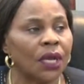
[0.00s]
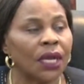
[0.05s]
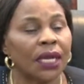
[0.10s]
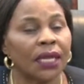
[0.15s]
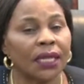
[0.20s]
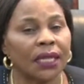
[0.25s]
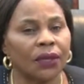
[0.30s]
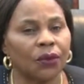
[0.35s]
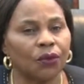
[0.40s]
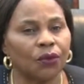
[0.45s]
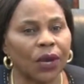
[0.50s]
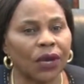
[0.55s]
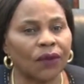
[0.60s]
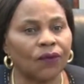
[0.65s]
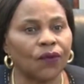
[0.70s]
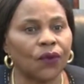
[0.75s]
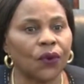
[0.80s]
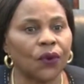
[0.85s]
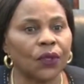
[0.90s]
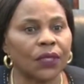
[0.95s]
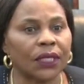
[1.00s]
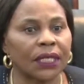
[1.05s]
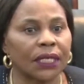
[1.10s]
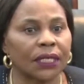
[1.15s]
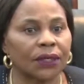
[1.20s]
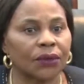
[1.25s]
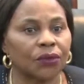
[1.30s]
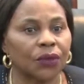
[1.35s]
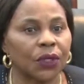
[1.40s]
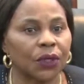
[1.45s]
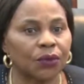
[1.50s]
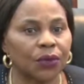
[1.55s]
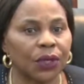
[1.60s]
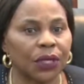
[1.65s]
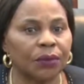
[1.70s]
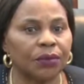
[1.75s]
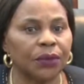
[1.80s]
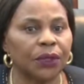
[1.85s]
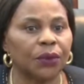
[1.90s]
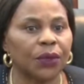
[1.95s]
the workforce is
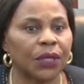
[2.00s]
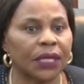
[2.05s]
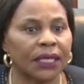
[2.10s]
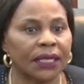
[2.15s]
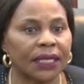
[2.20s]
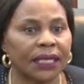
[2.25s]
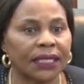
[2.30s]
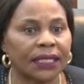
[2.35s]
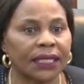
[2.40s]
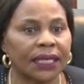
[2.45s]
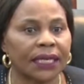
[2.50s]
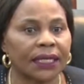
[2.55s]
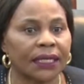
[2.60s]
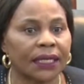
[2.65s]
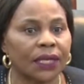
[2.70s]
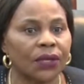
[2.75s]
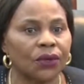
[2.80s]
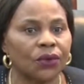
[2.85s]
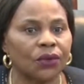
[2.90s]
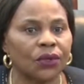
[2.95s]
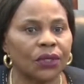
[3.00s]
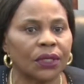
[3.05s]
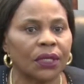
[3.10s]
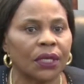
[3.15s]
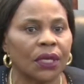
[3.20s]
equipped with the necessary skills,